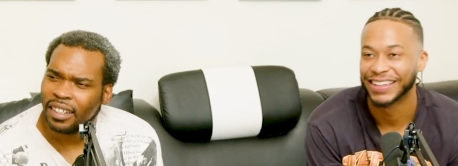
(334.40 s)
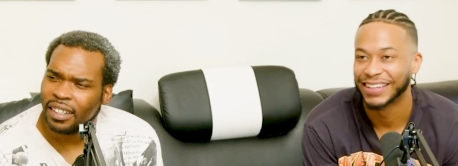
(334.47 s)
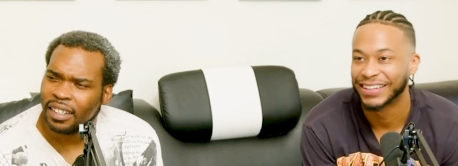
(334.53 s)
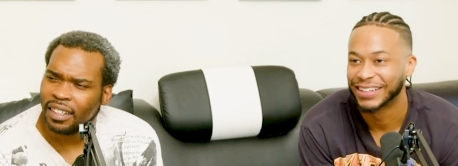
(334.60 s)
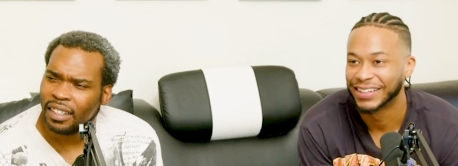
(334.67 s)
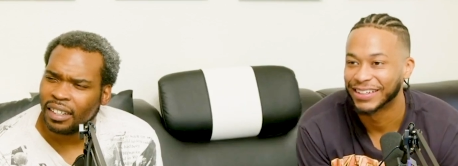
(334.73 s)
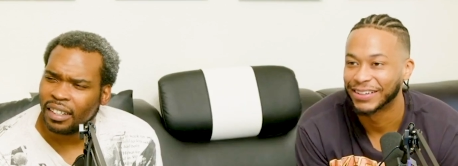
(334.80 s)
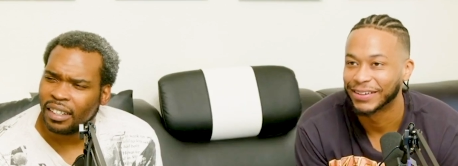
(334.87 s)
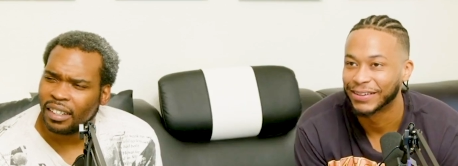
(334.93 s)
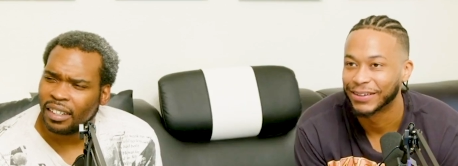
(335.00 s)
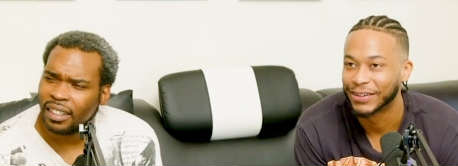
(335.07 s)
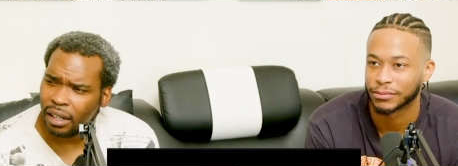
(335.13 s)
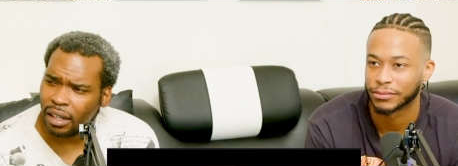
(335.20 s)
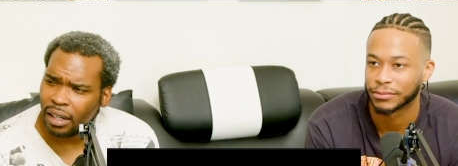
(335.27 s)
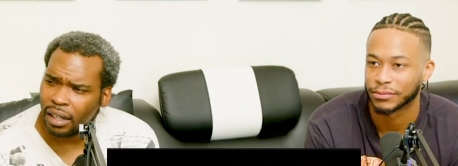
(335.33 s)

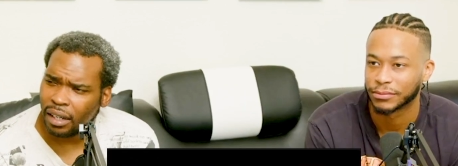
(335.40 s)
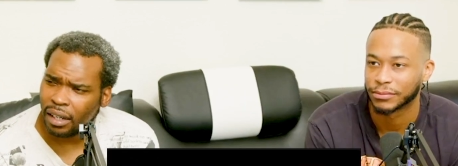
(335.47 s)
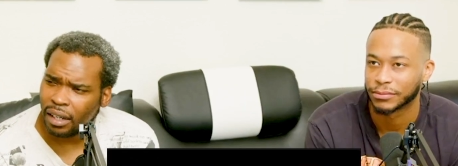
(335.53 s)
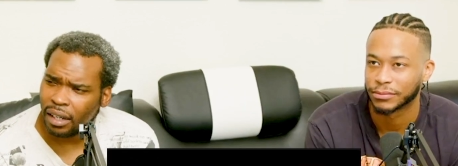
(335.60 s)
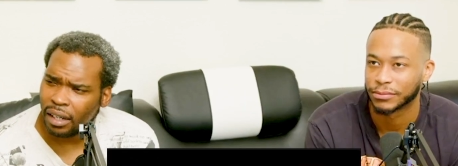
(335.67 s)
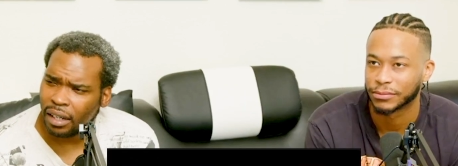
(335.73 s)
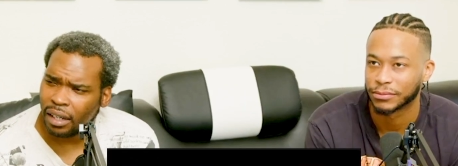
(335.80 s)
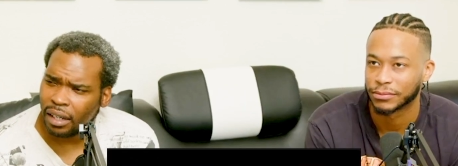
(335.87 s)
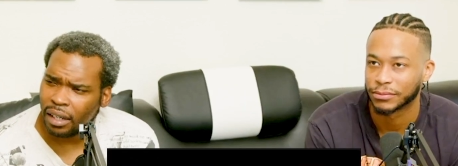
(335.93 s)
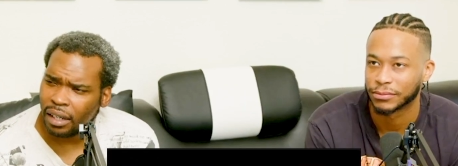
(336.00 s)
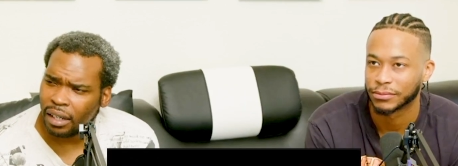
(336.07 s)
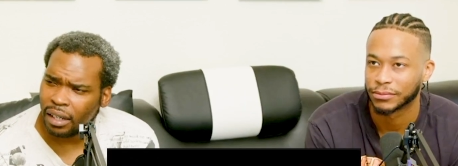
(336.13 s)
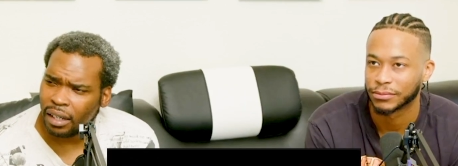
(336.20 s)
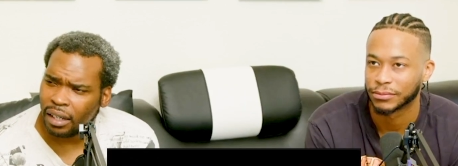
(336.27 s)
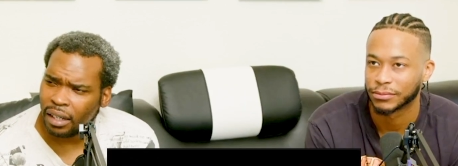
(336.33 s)

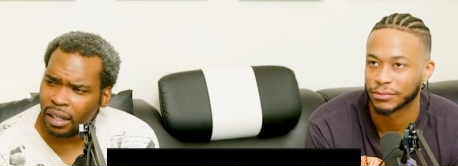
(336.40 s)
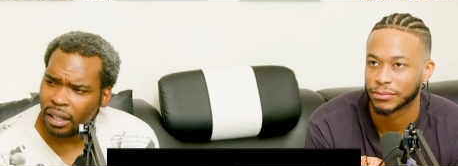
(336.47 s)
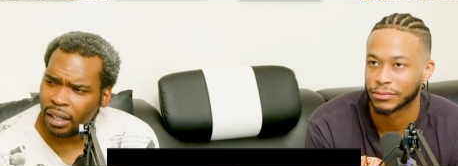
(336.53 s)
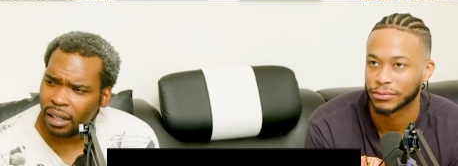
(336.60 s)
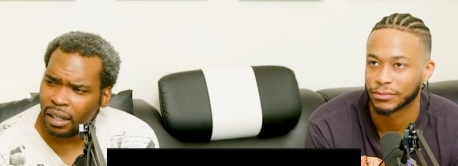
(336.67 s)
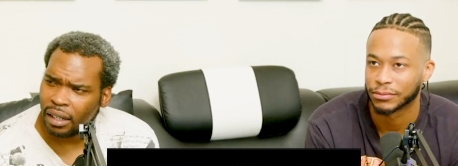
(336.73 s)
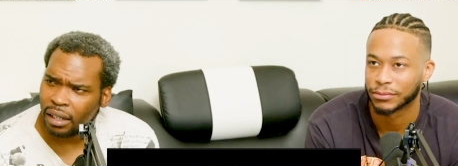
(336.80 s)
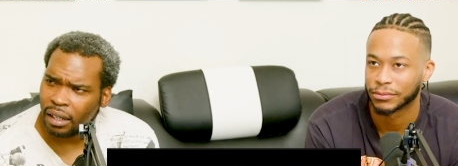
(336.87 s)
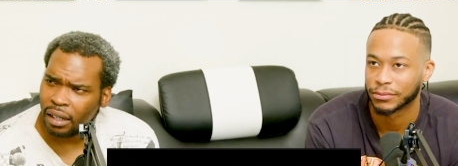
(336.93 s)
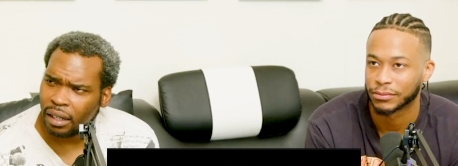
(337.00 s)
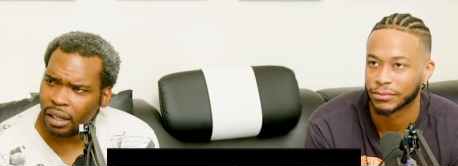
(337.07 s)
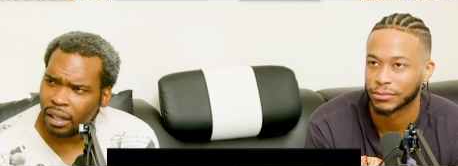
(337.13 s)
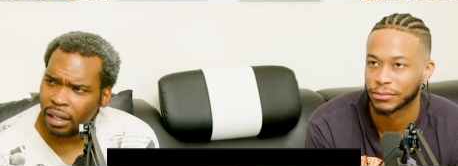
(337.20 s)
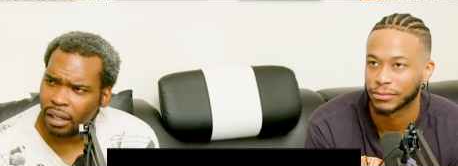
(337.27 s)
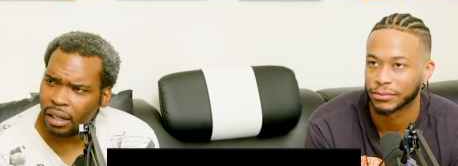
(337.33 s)

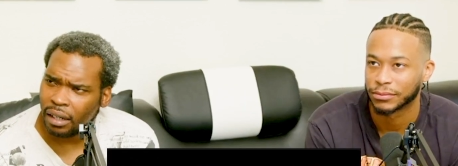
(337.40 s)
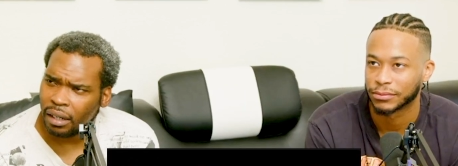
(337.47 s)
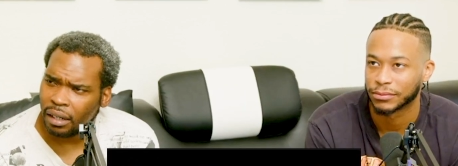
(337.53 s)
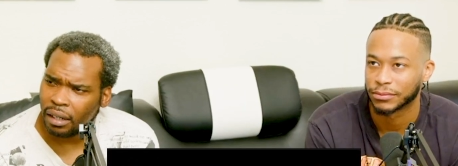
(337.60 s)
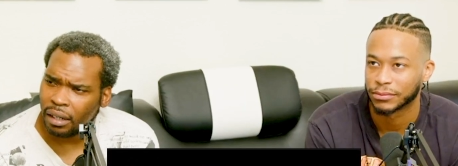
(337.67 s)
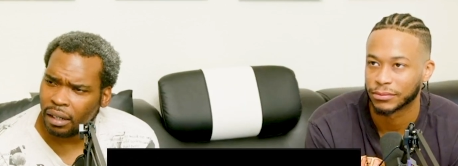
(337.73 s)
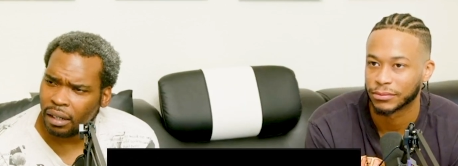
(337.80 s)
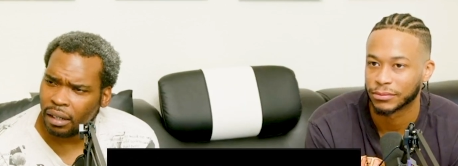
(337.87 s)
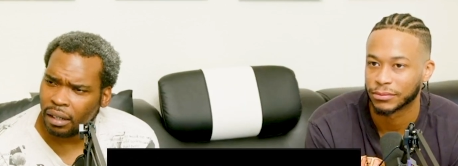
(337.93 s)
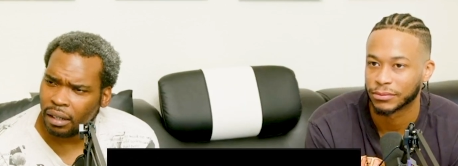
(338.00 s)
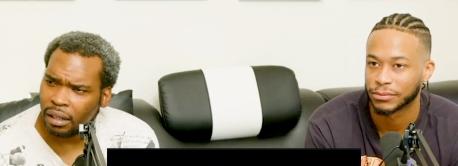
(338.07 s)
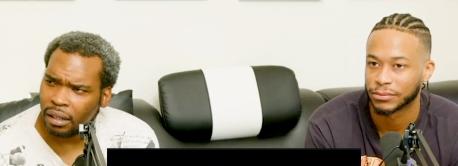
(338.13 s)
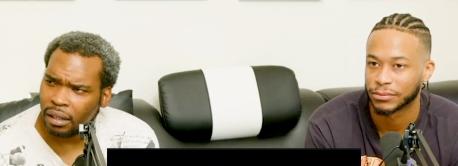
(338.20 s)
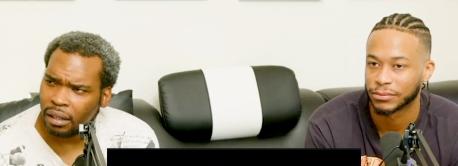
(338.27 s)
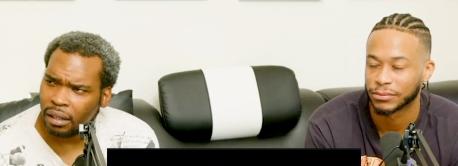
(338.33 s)

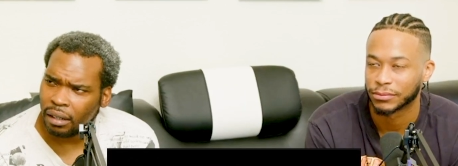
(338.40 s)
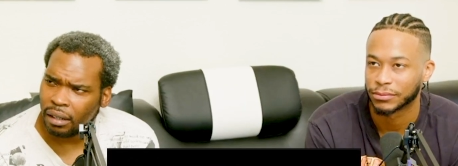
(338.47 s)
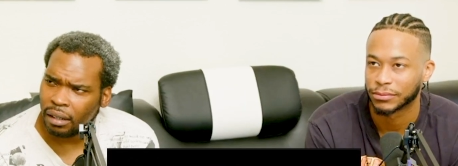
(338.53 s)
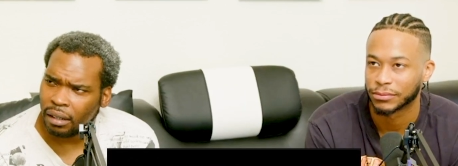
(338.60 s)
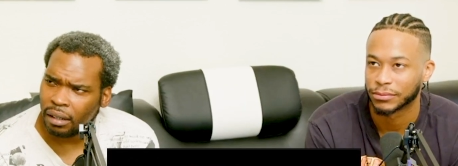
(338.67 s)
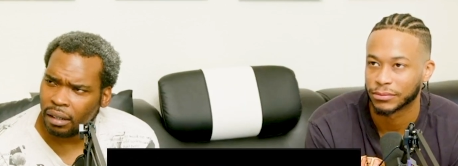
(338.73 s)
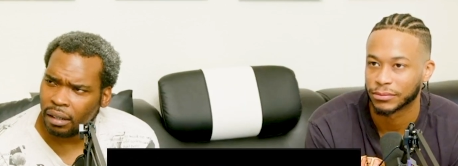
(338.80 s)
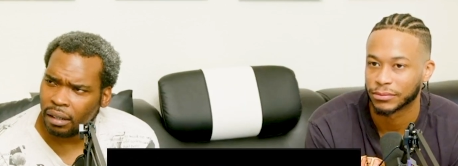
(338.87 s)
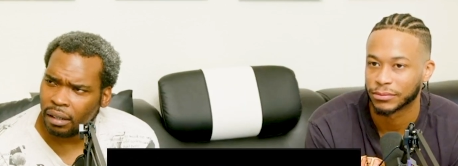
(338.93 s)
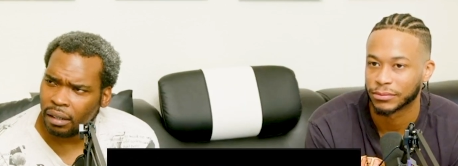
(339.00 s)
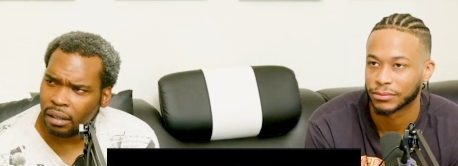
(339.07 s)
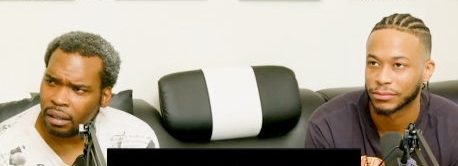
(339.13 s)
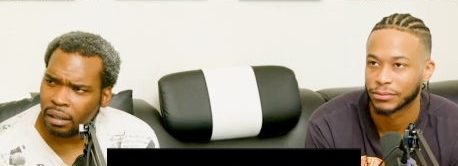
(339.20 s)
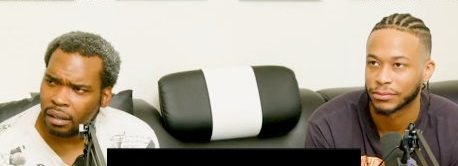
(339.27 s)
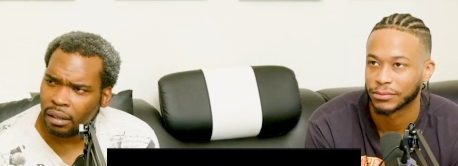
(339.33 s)

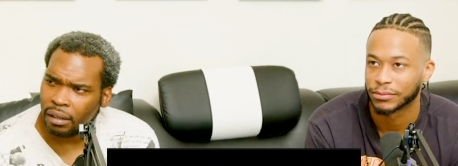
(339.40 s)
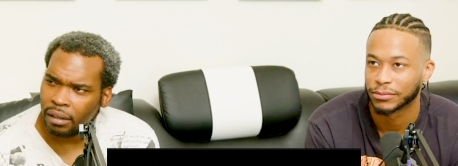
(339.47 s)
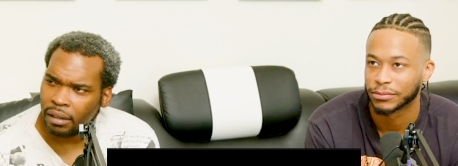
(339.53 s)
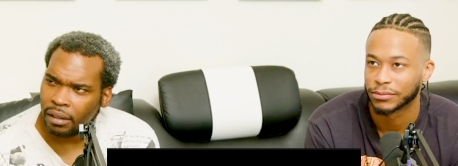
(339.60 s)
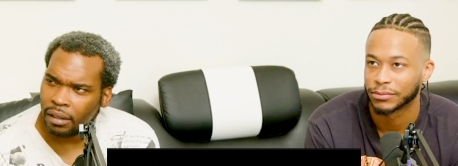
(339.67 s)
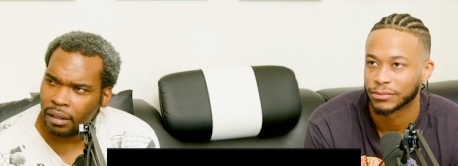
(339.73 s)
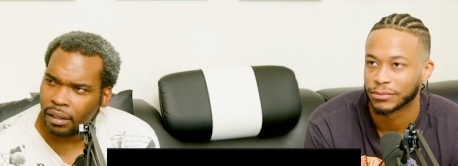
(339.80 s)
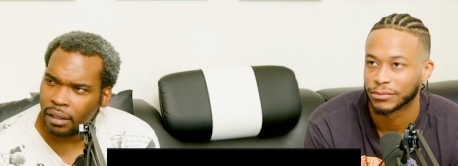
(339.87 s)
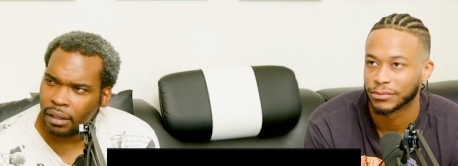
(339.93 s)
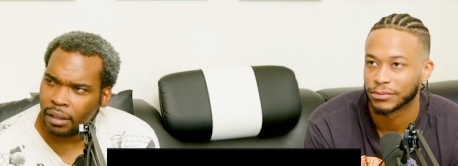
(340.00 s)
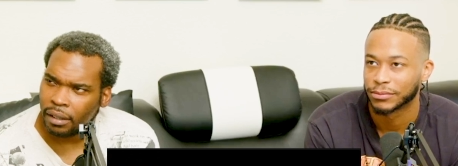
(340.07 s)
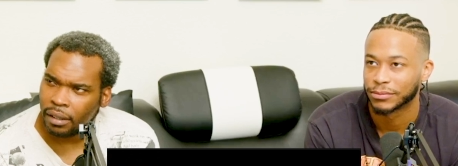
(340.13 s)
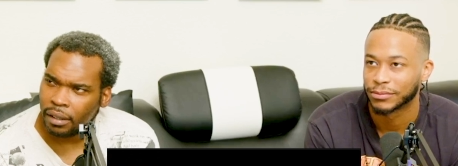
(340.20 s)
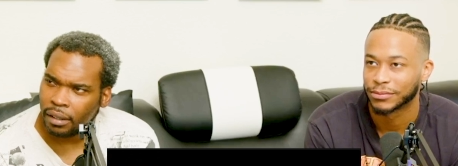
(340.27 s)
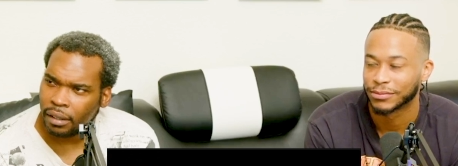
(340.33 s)

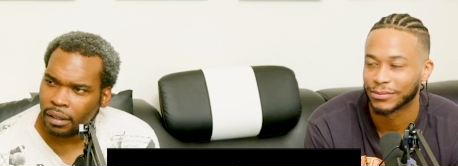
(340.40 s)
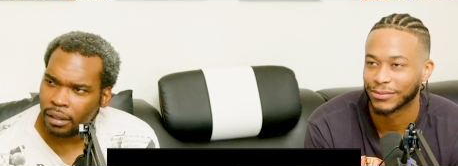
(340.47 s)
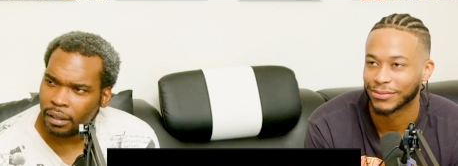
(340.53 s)
(silence)